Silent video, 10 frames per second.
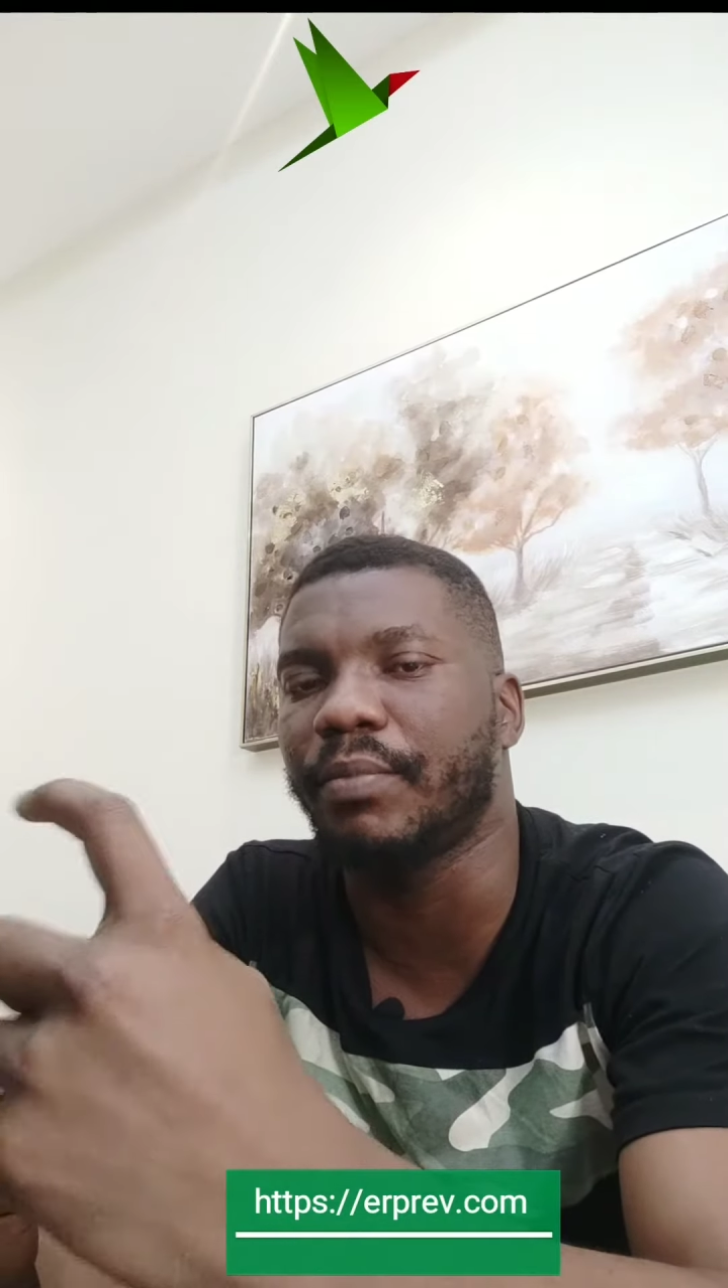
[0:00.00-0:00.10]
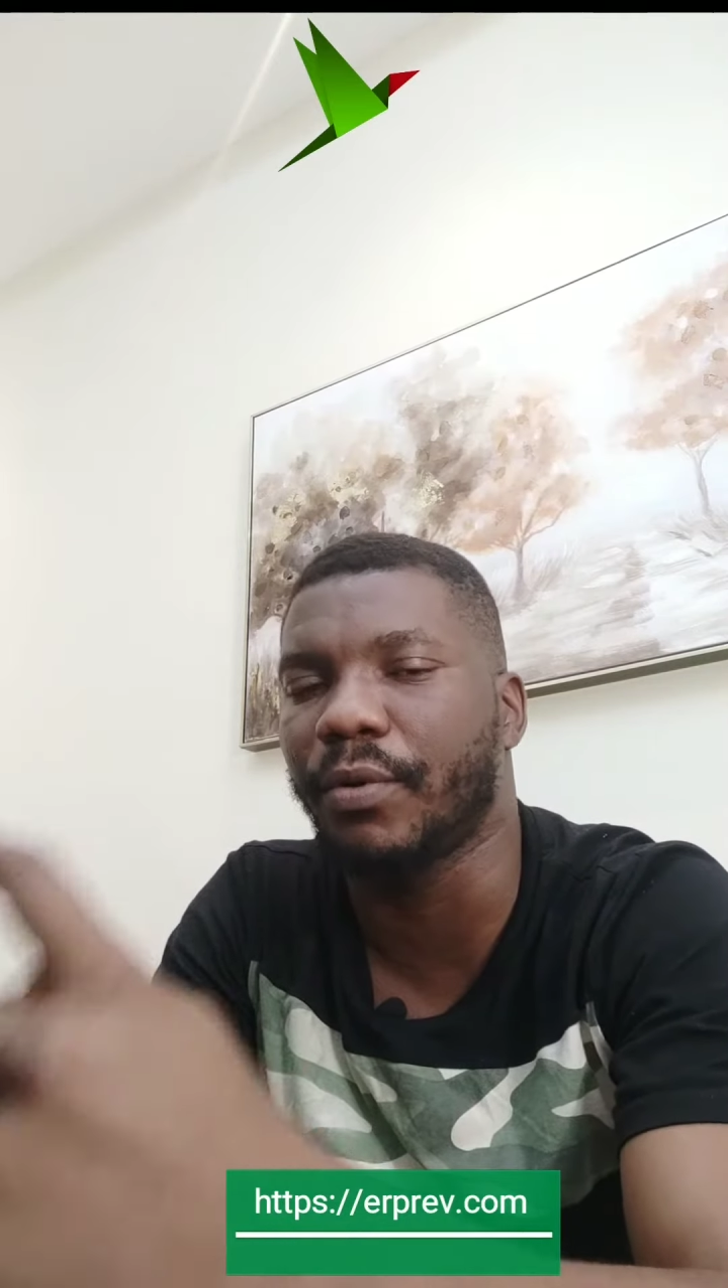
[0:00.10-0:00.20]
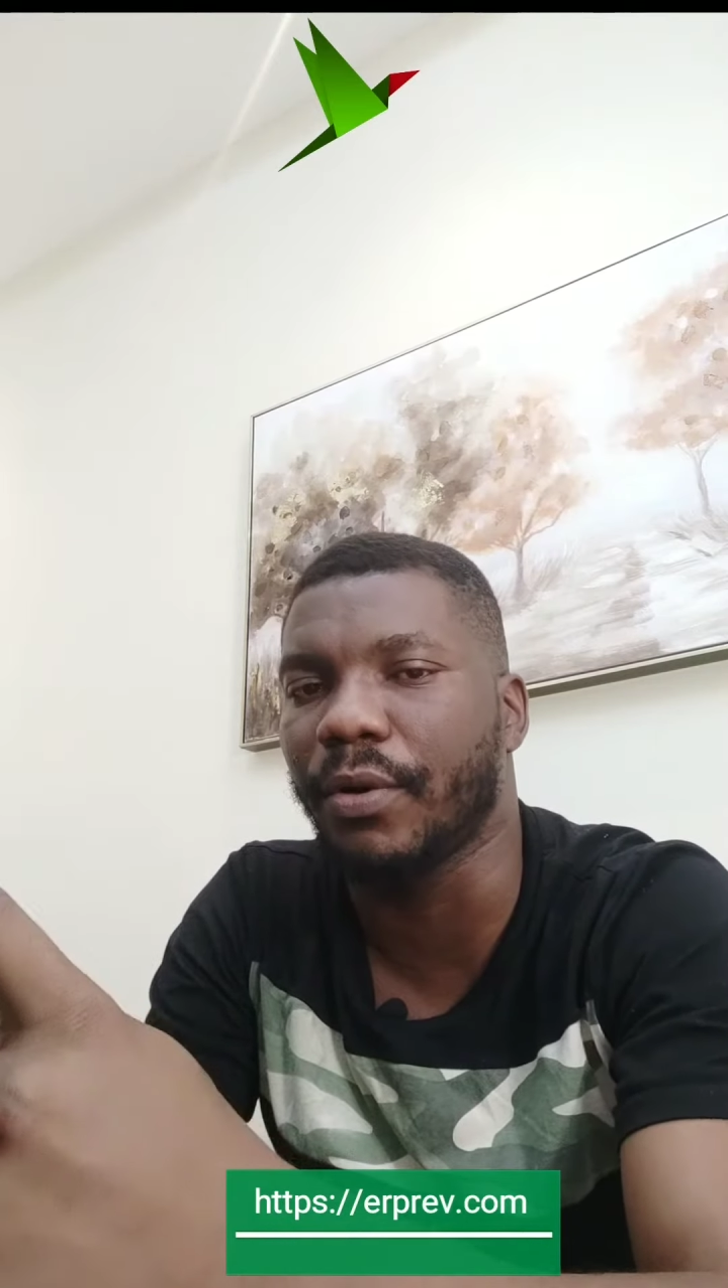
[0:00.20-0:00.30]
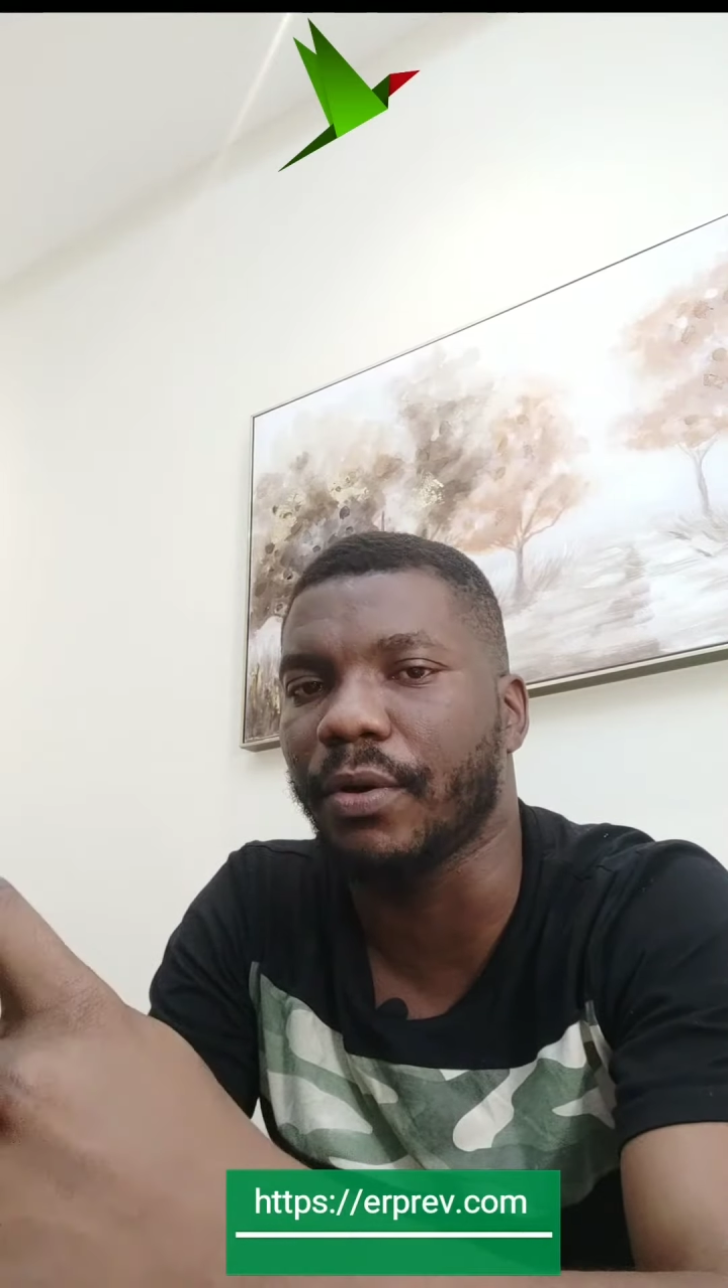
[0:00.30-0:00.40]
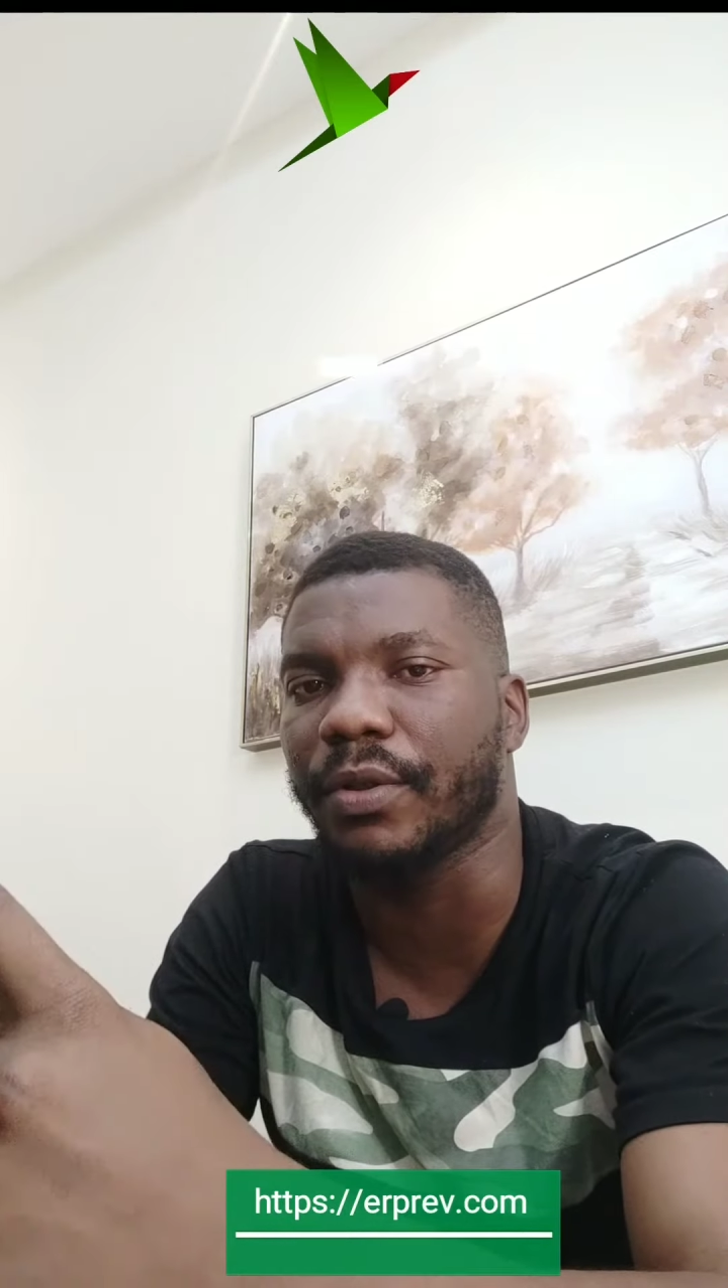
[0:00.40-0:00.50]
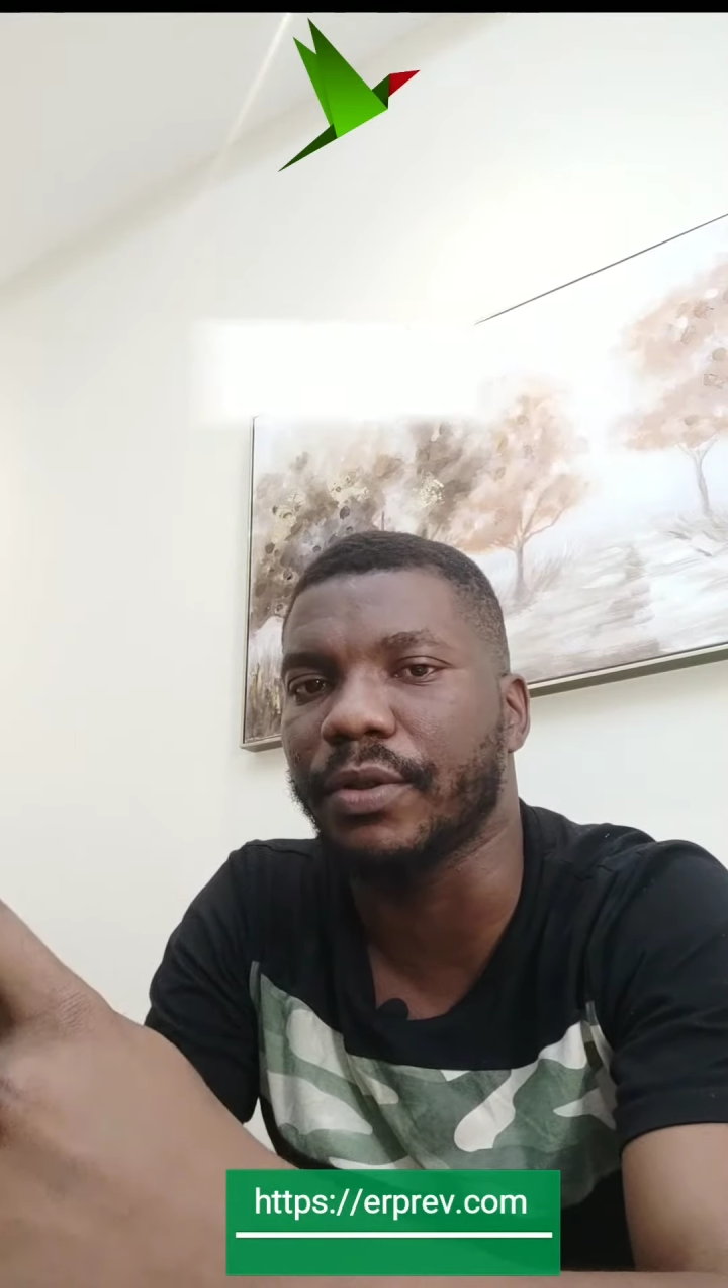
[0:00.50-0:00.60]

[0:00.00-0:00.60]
product.